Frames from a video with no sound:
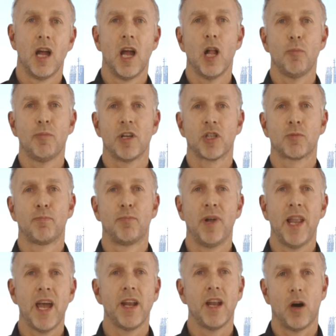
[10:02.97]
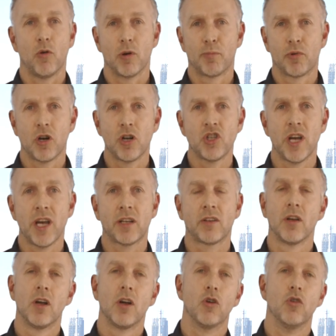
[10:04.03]
help us plan our project,
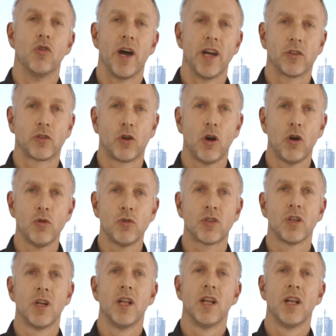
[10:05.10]
write code,